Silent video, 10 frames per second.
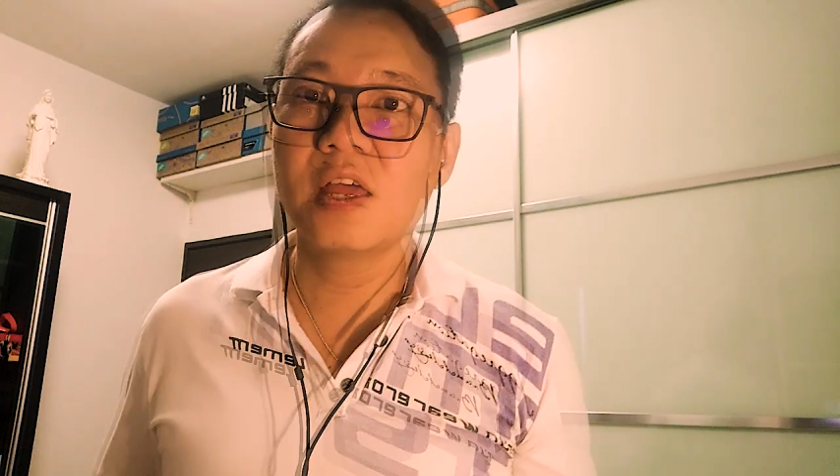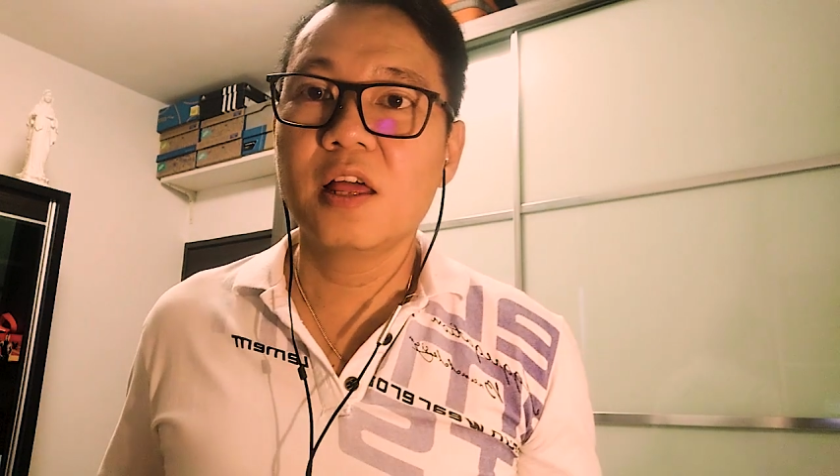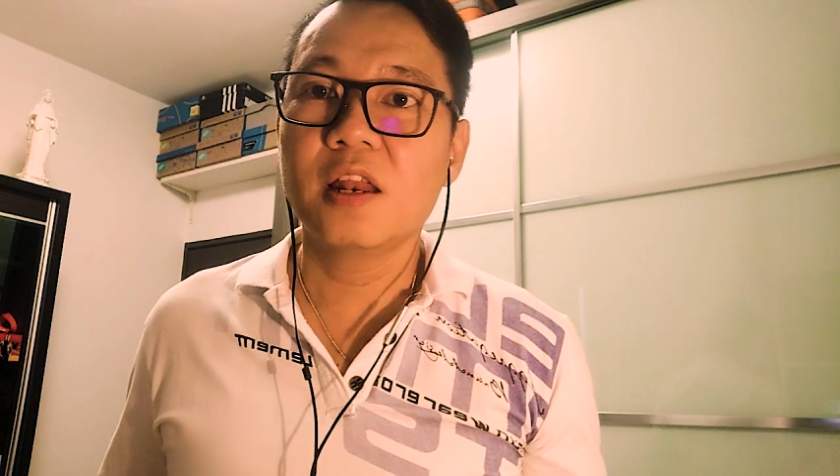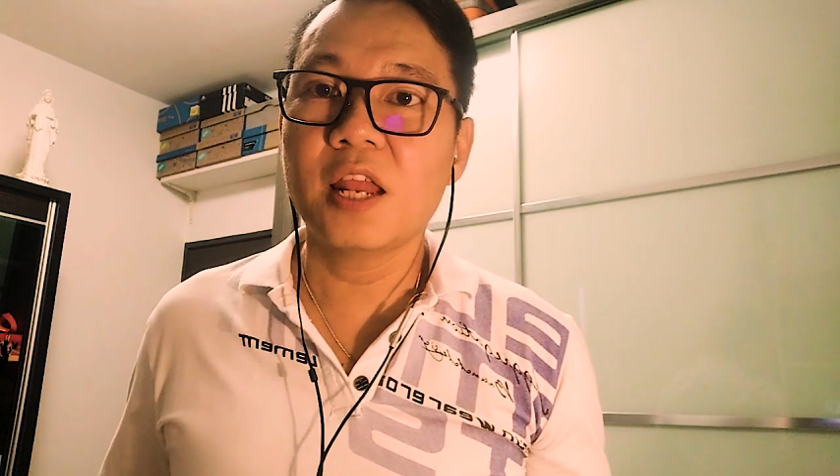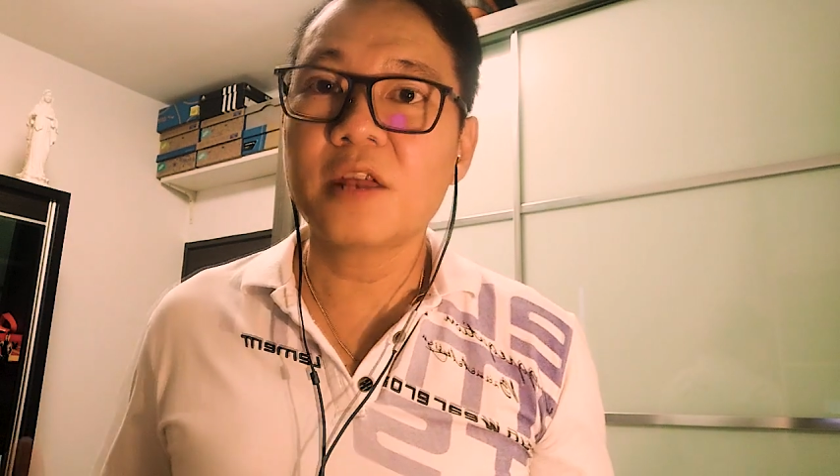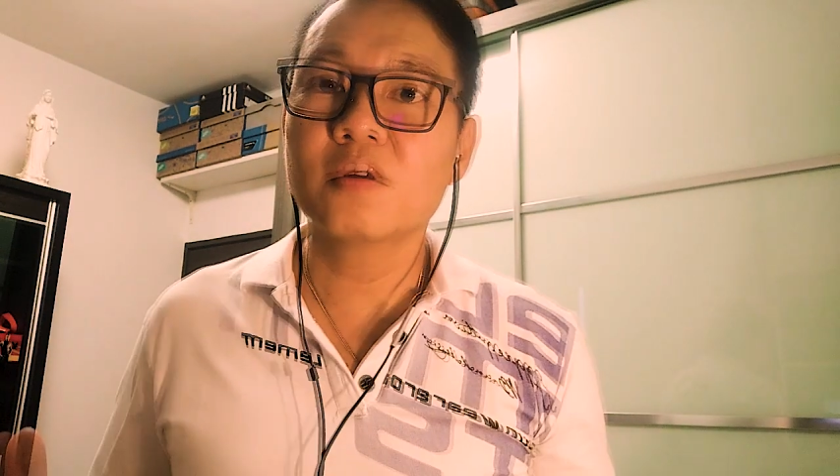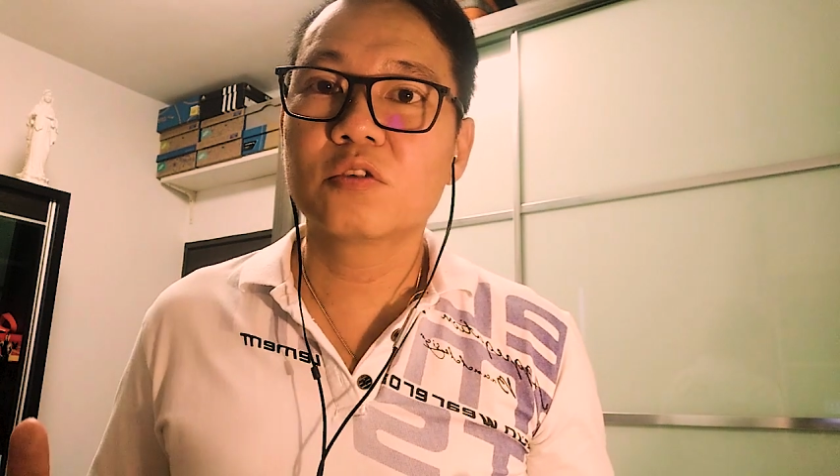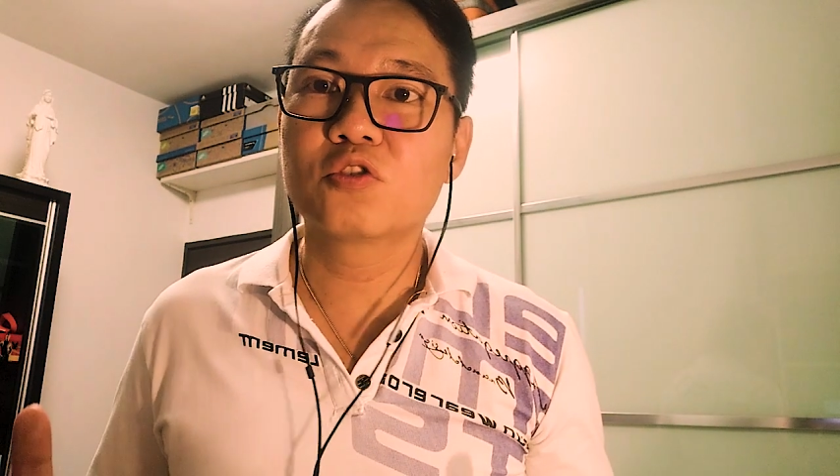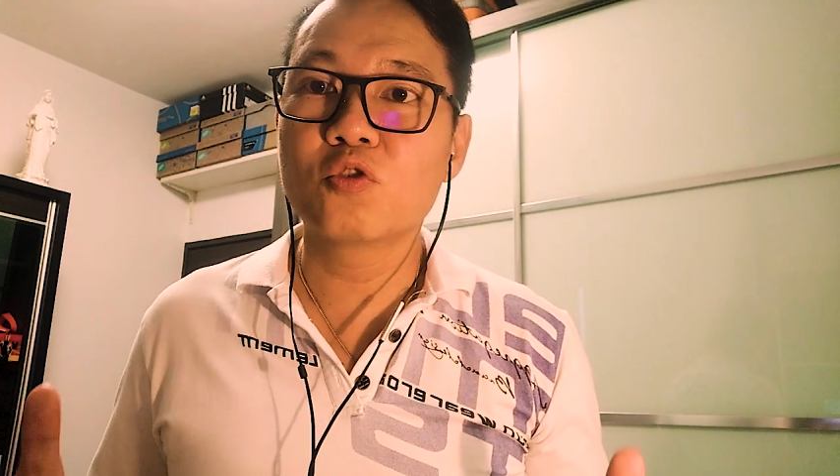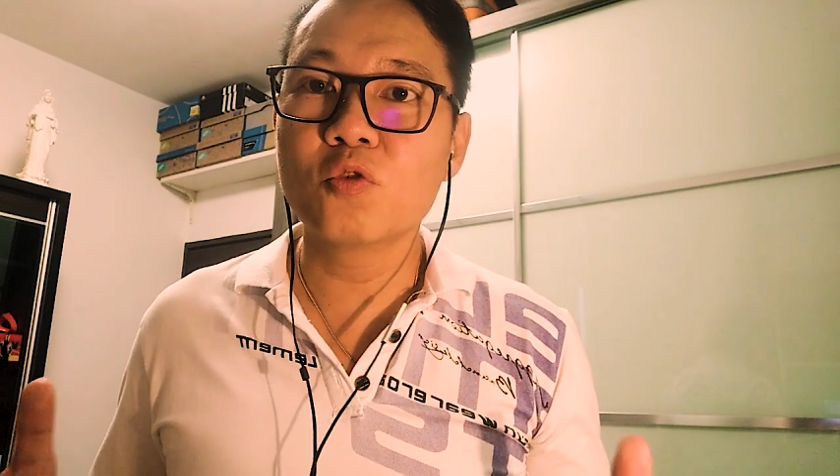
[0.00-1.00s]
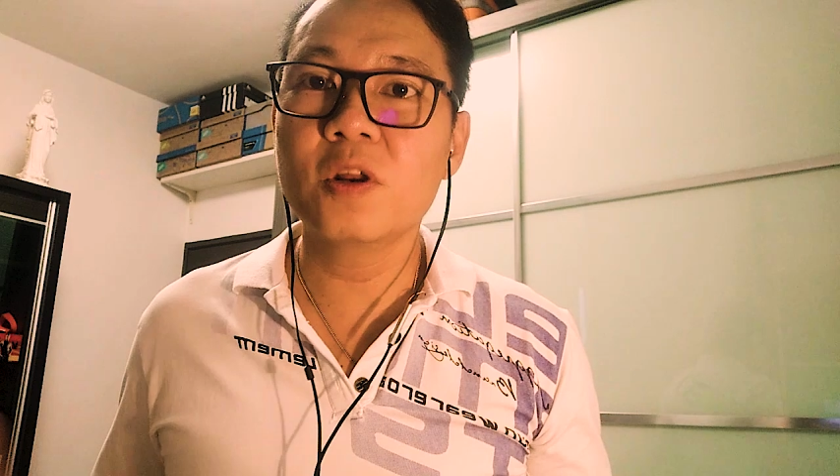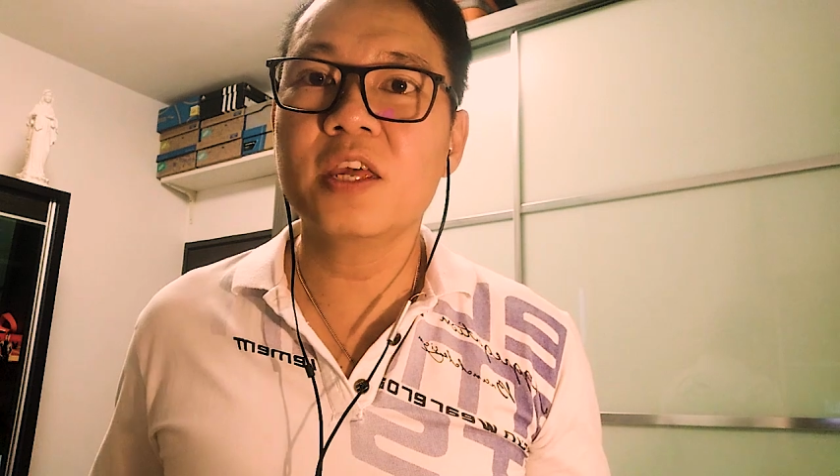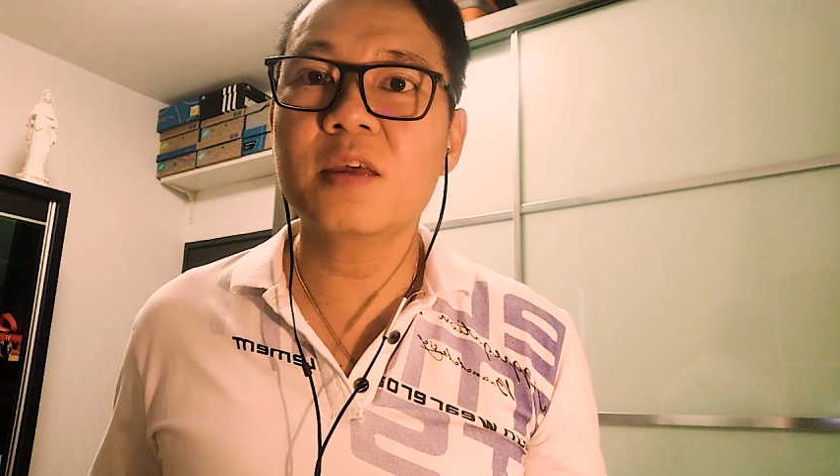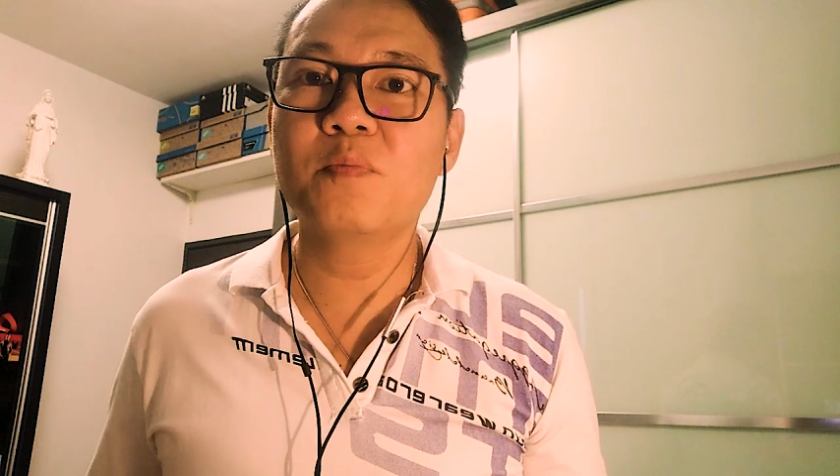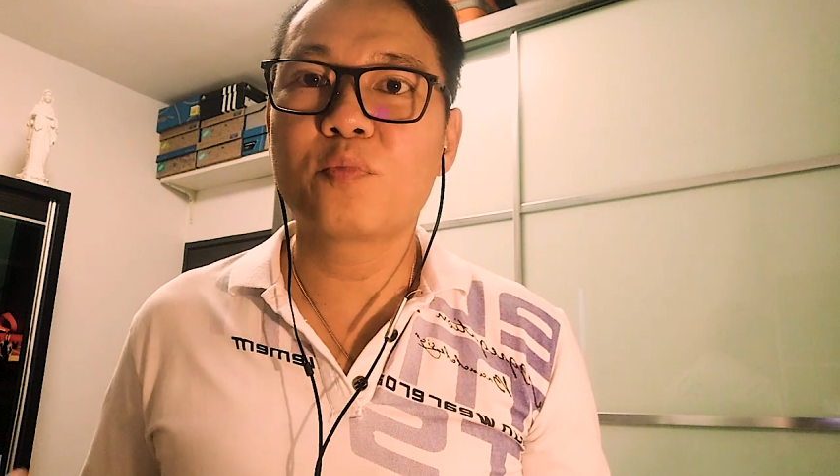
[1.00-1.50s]
let us truly
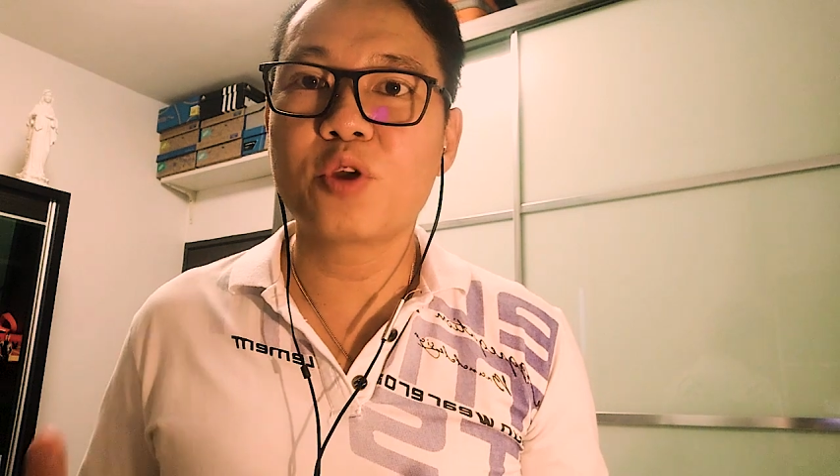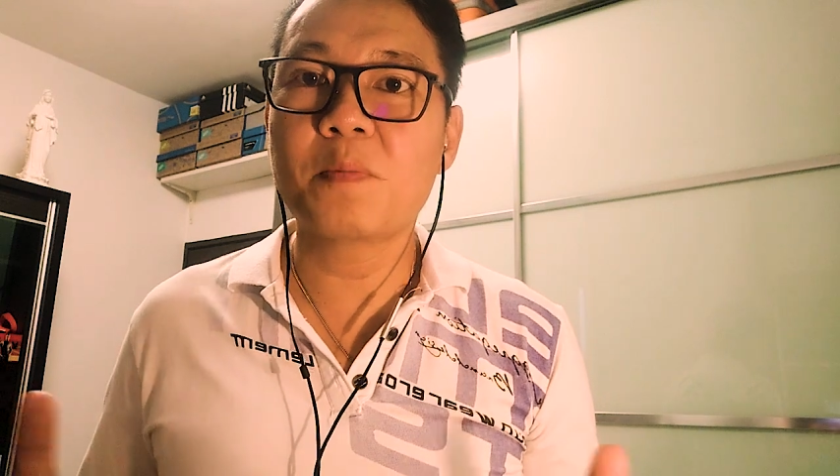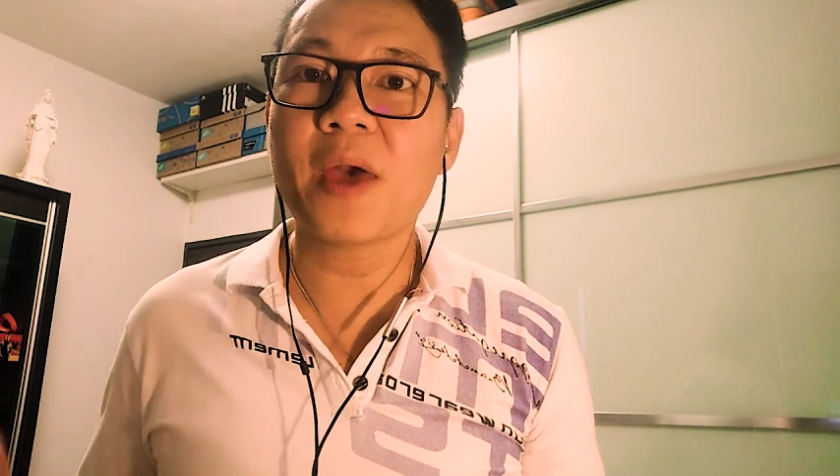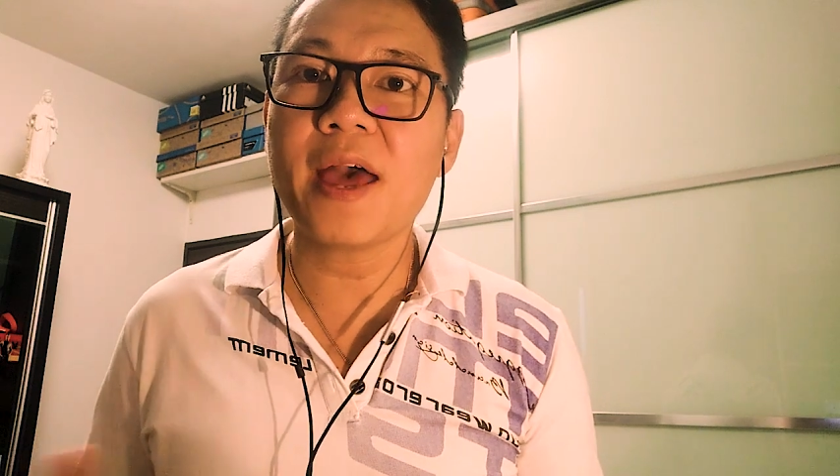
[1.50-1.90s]
prepare